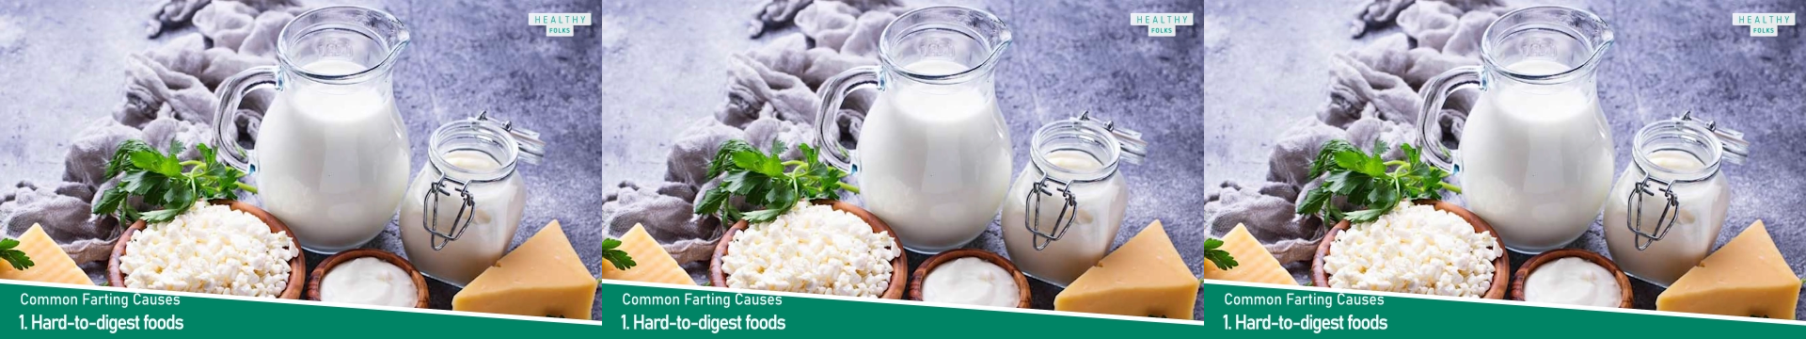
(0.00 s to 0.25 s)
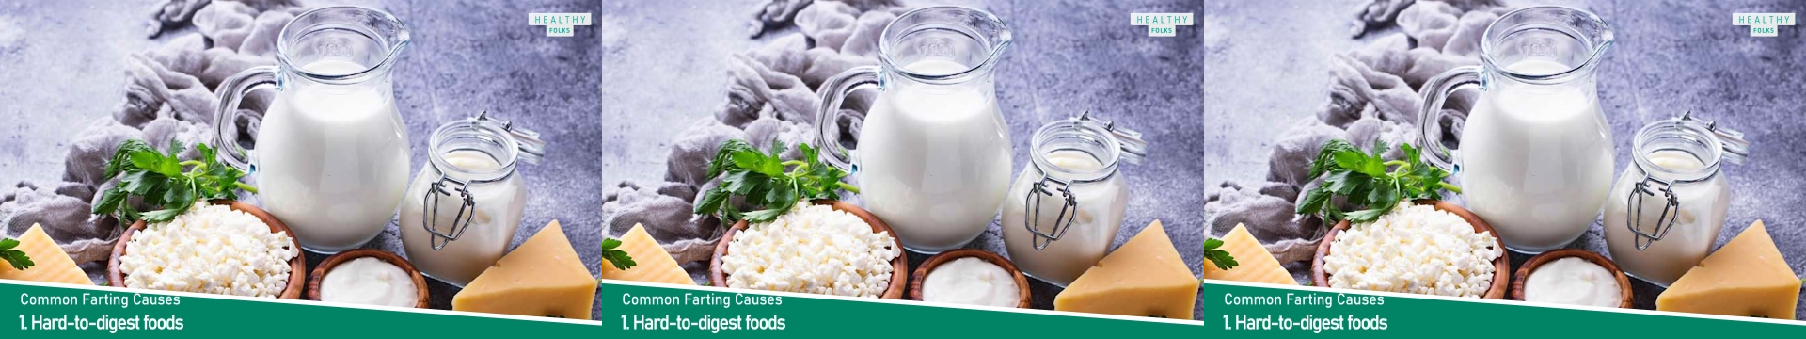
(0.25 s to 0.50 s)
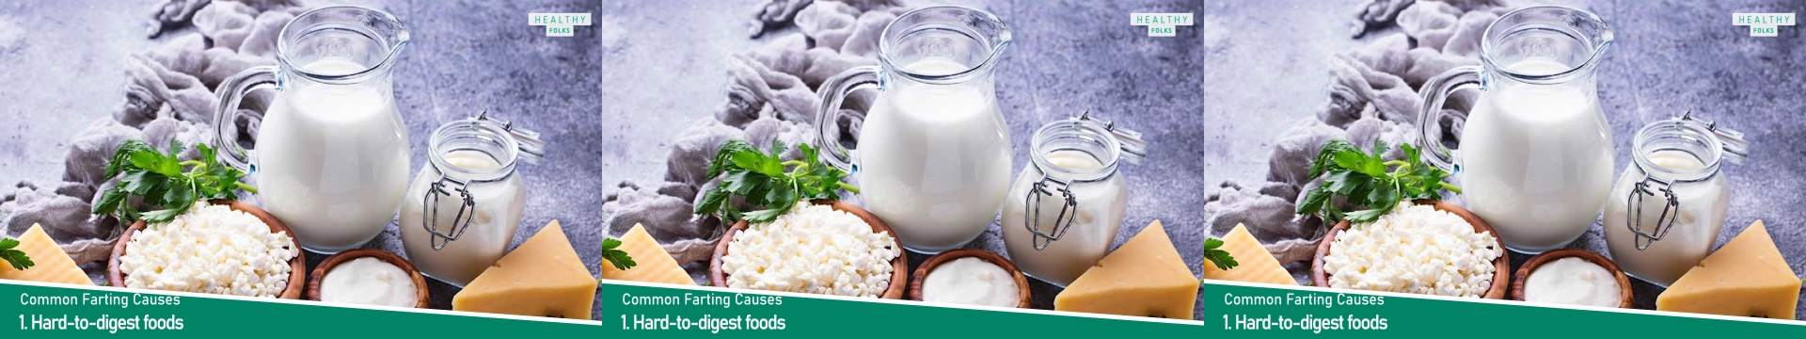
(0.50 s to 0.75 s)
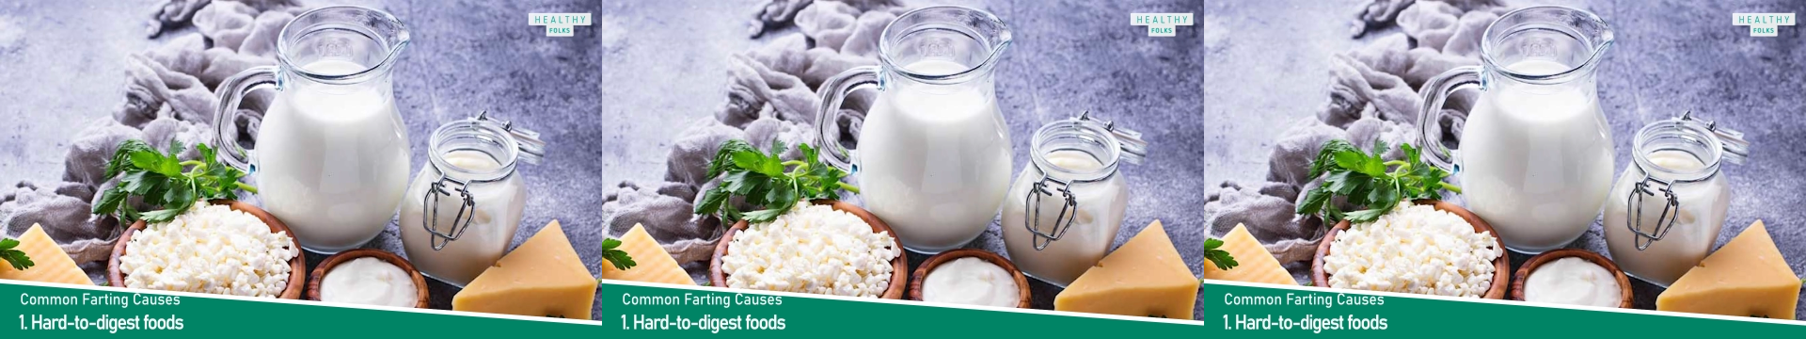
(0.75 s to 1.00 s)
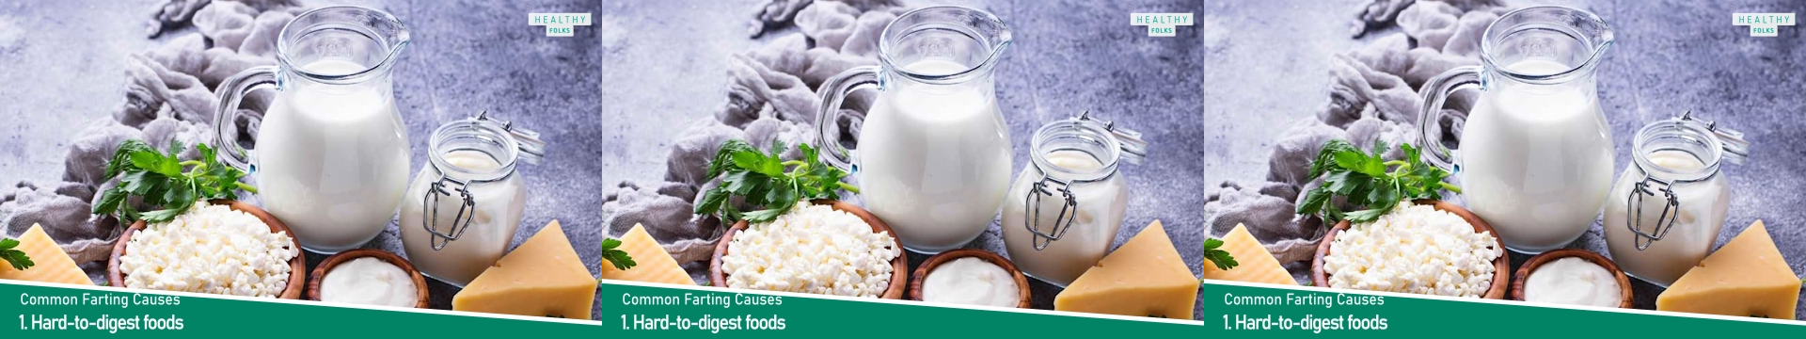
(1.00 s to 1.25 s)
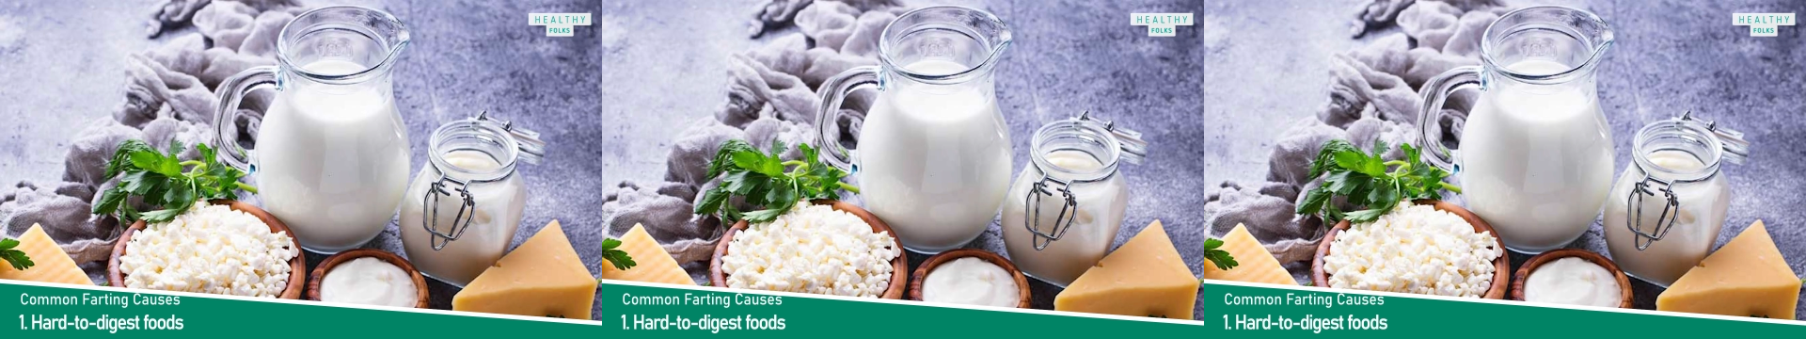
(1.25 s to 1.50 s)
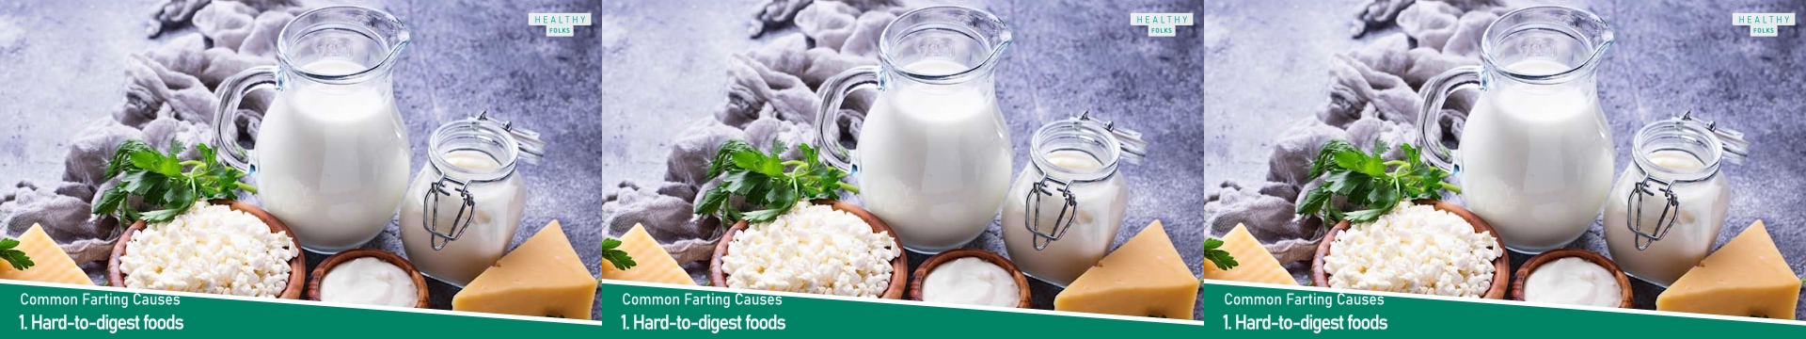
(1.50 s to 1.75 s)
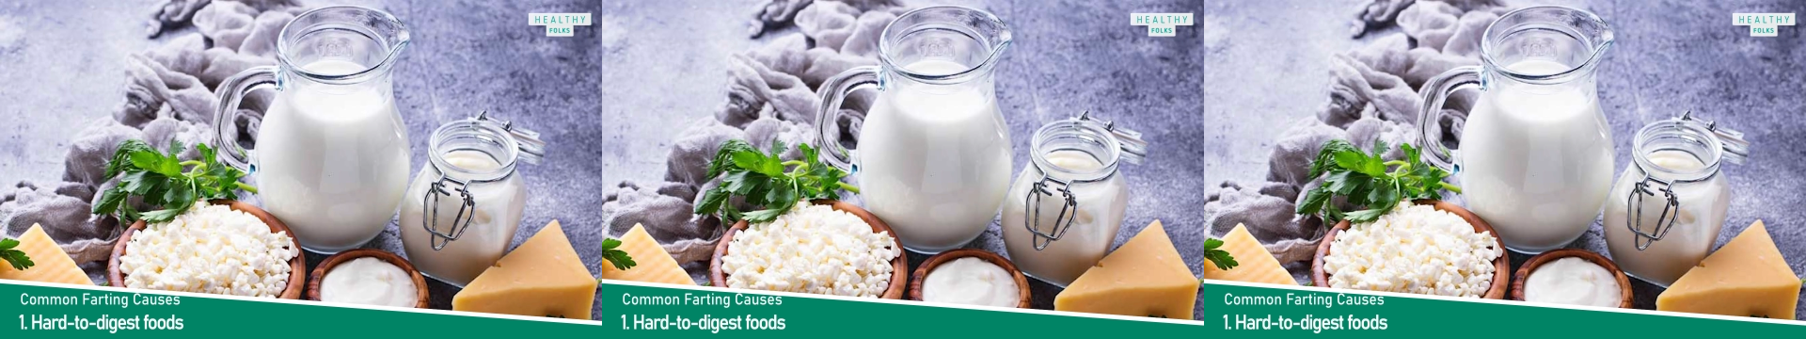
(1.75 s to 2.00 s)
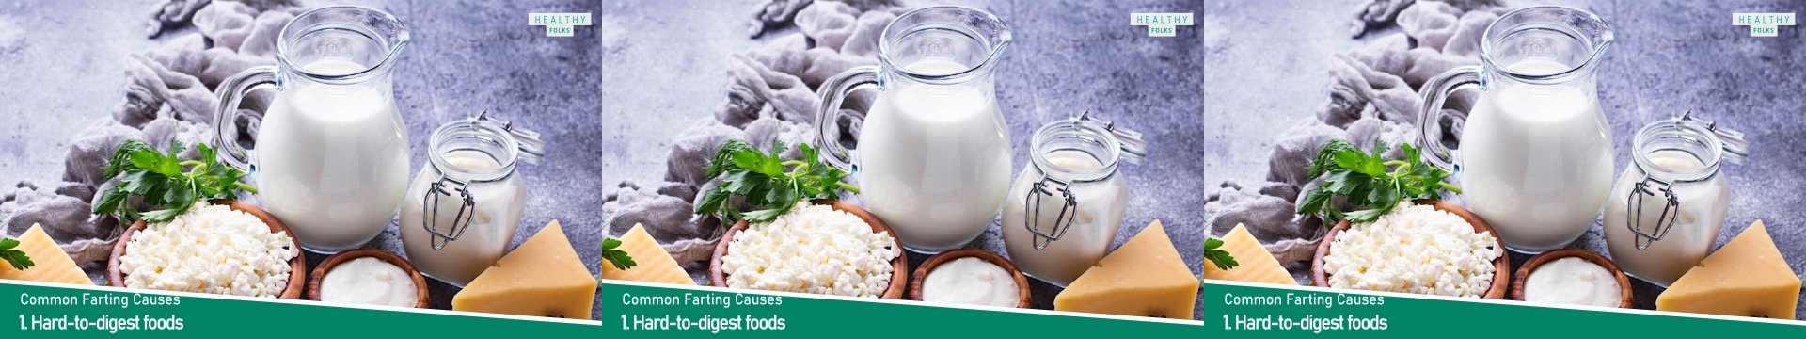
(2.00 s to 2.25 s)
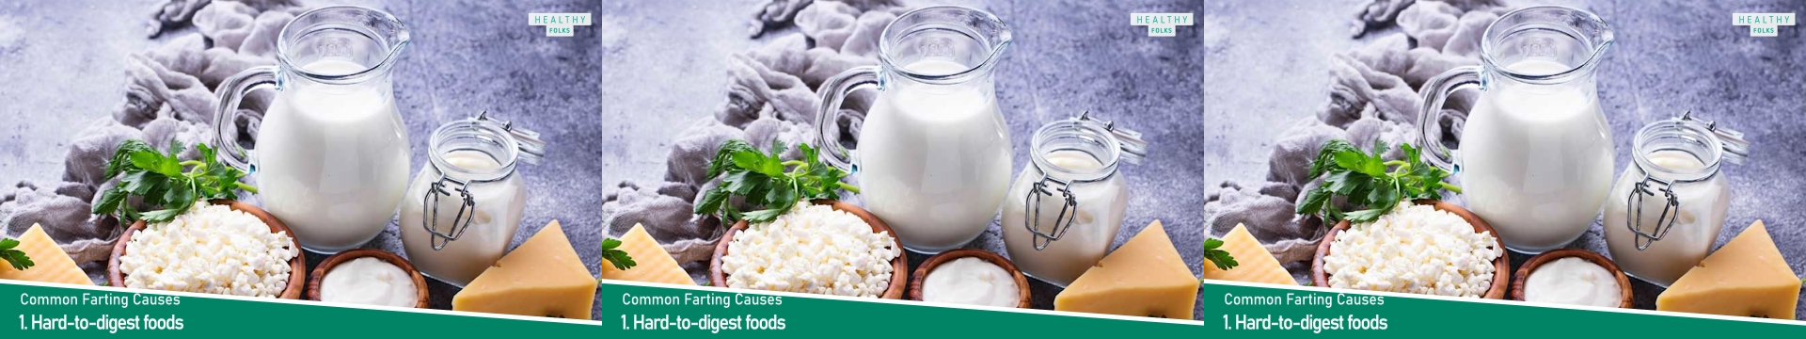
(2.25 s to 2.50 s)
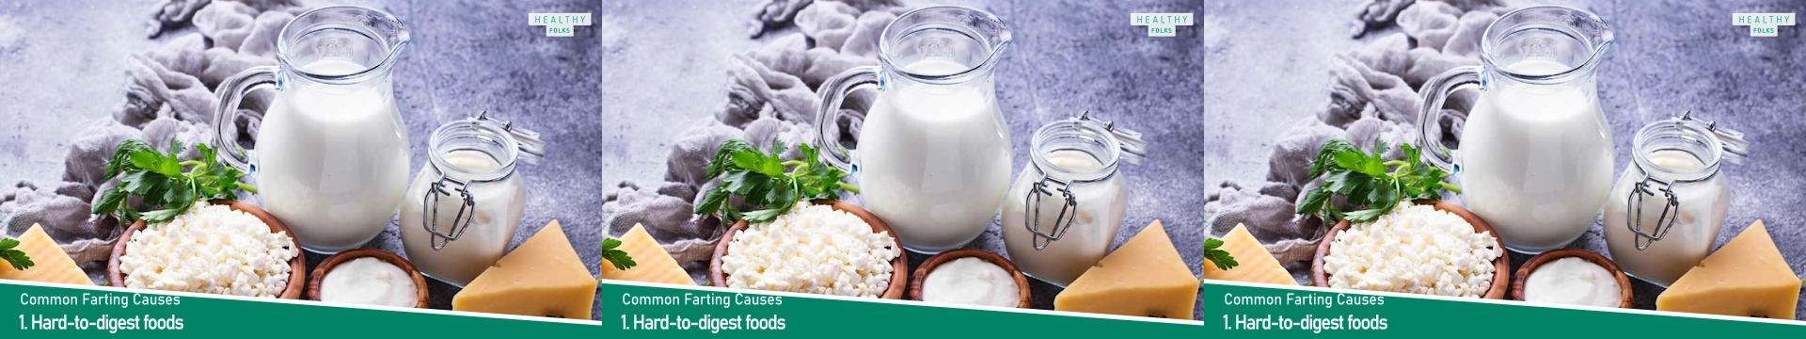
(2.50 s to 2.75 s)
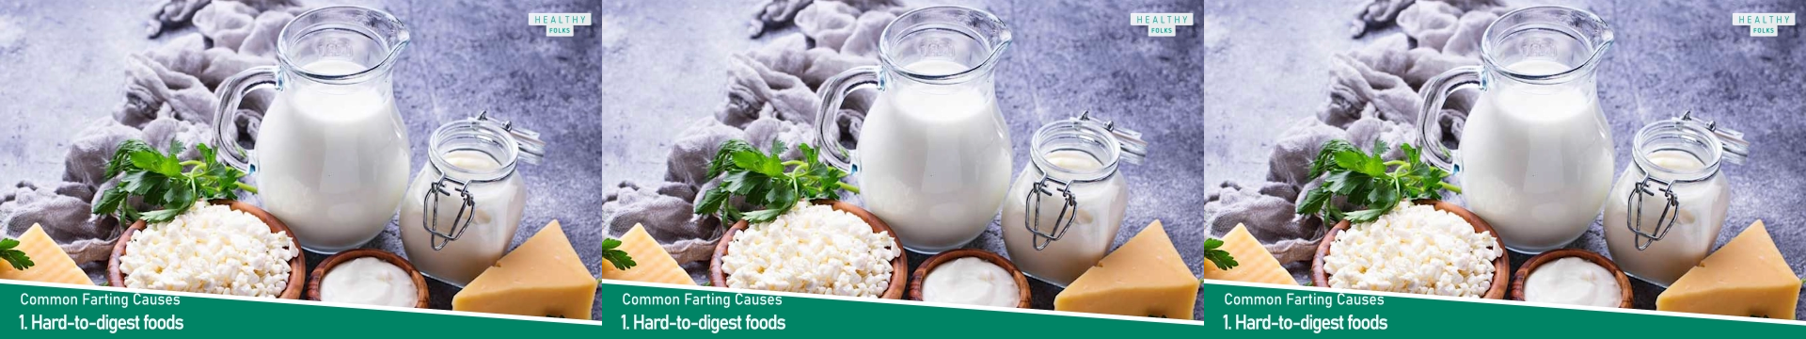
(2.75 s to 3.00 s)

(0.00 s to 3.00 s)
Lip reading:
[unreadable: no face in view]